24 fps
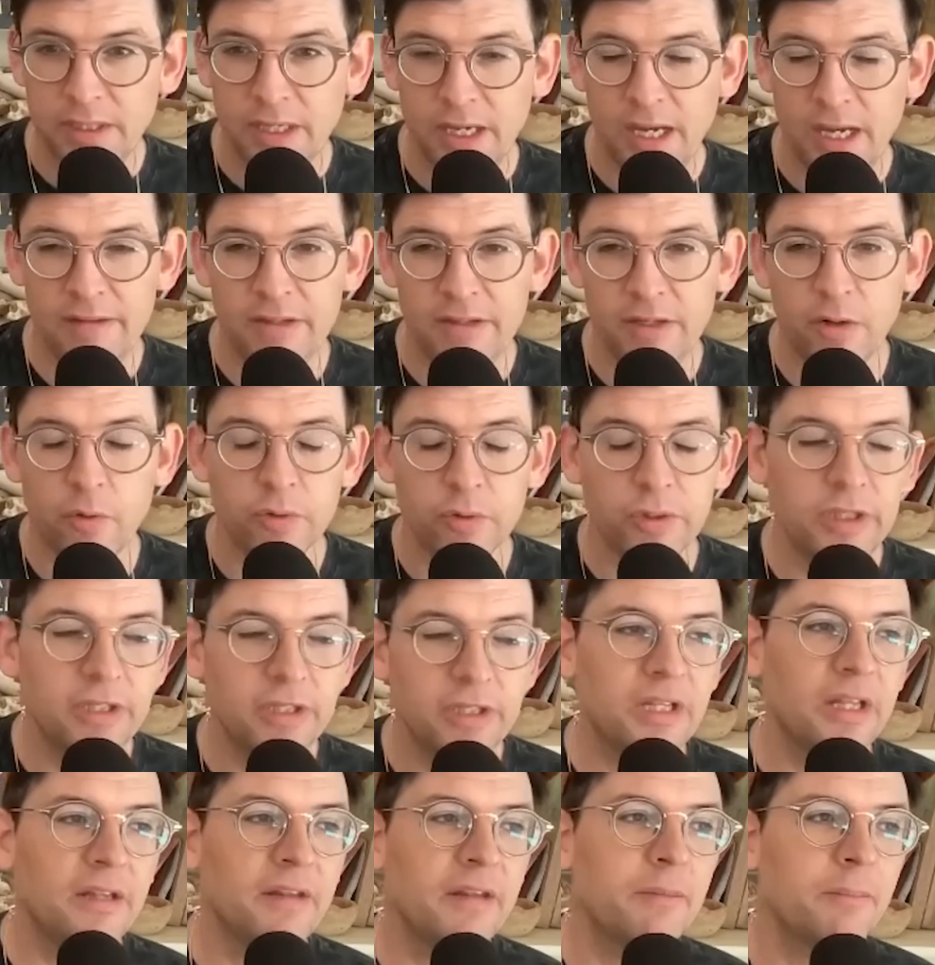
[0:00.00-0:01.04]
And the only
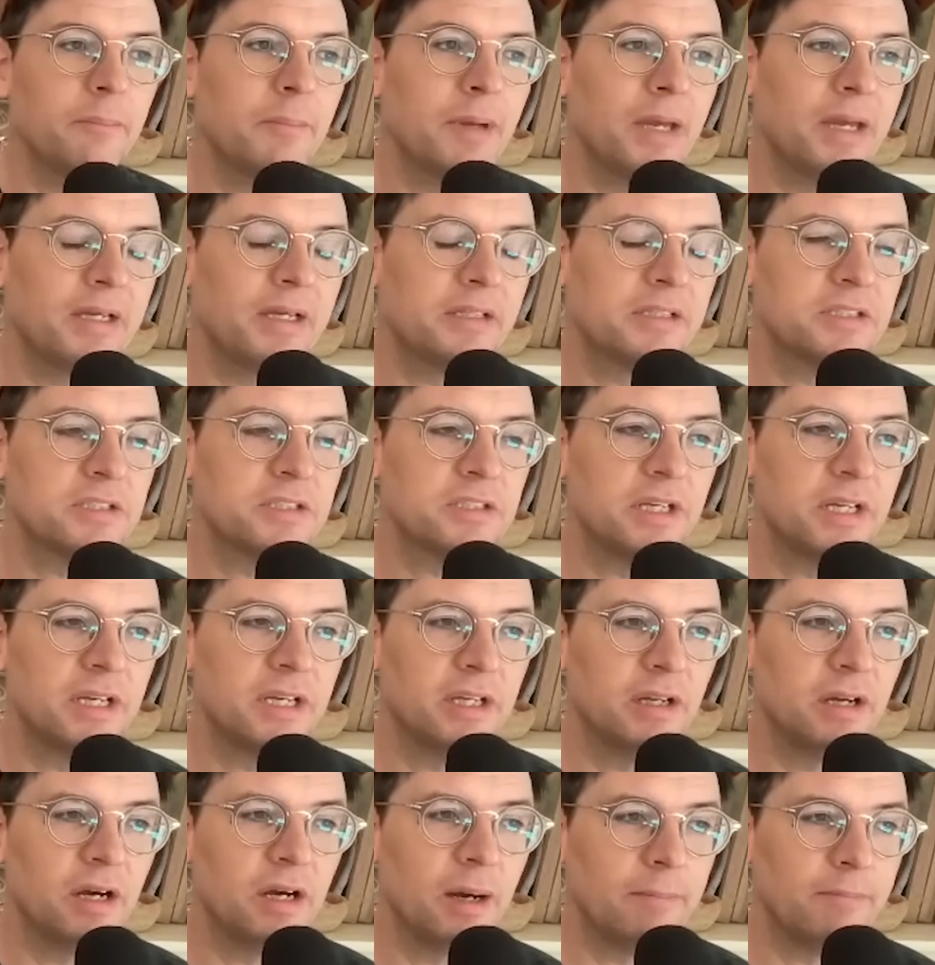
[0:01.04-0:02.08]
thing that makes
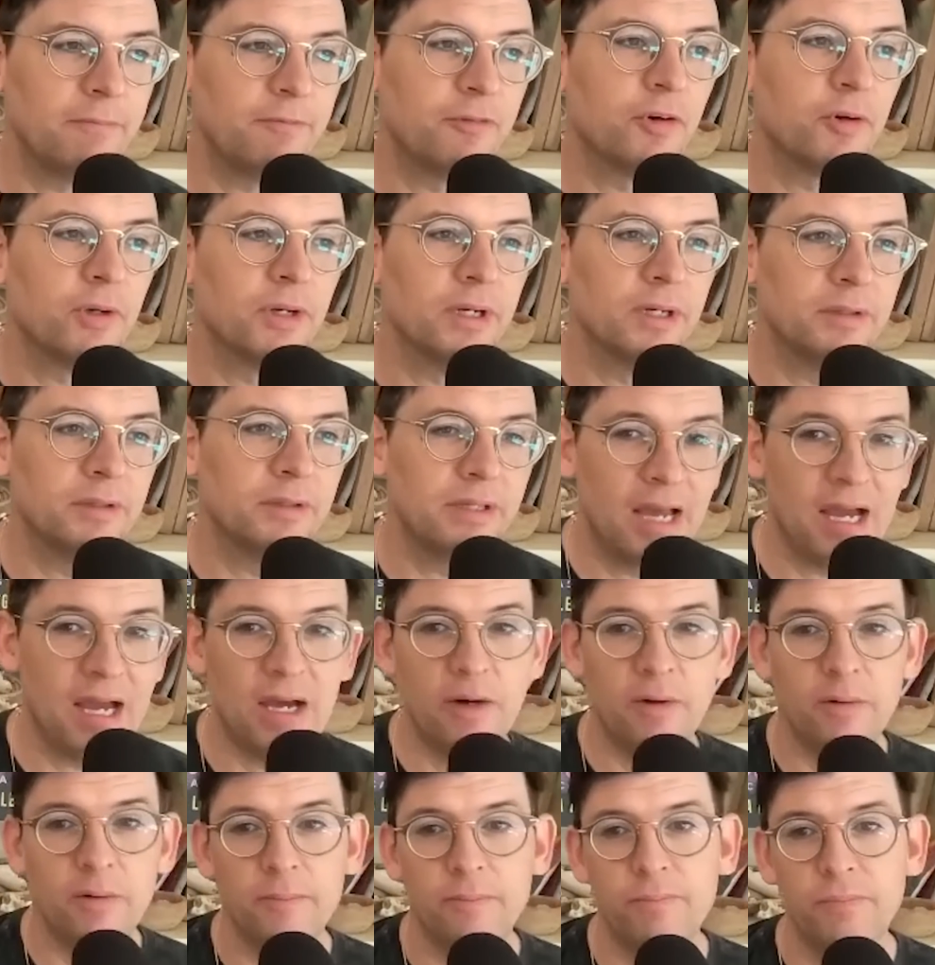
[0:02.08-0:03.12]
it up for it
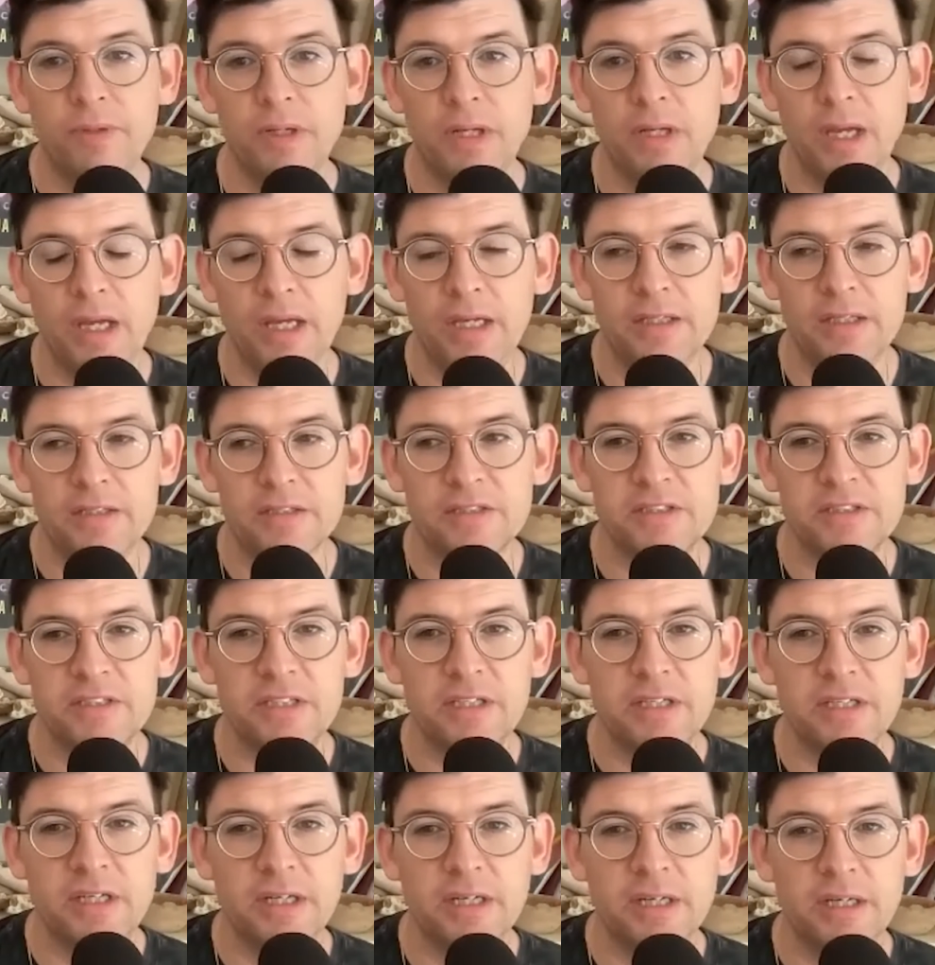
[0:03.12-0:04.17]
now is
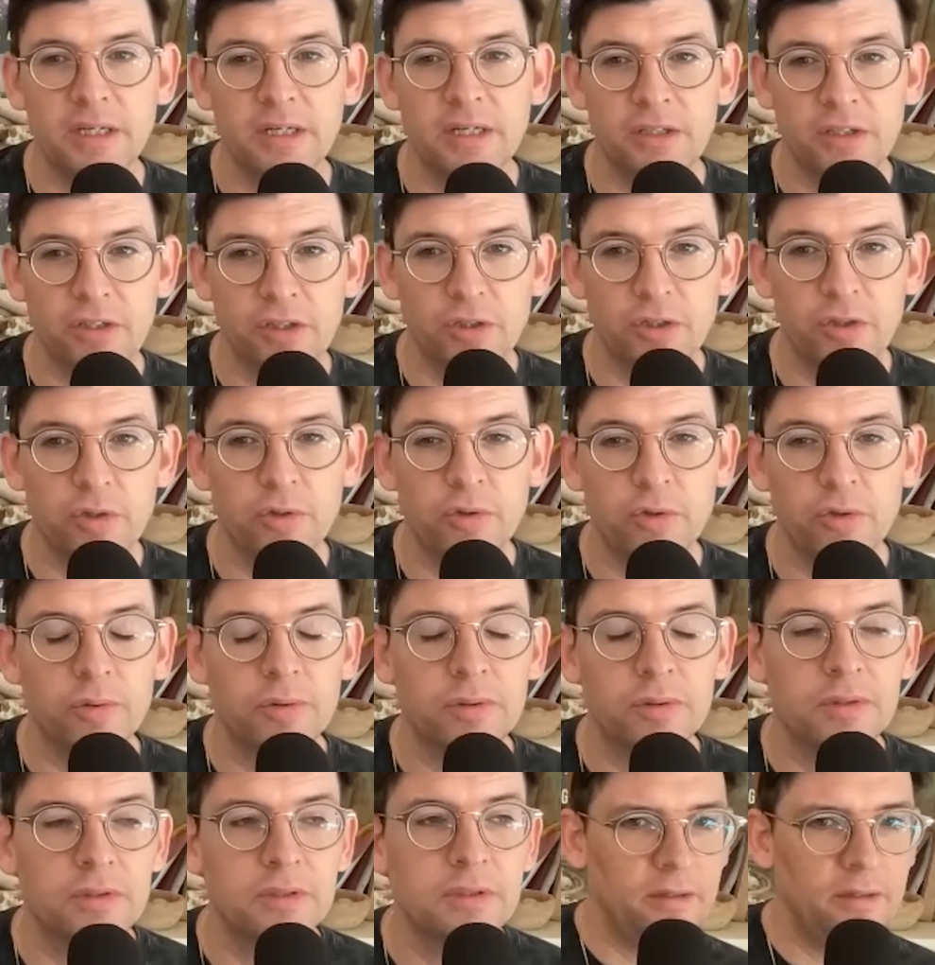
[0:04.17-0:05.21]
seeing you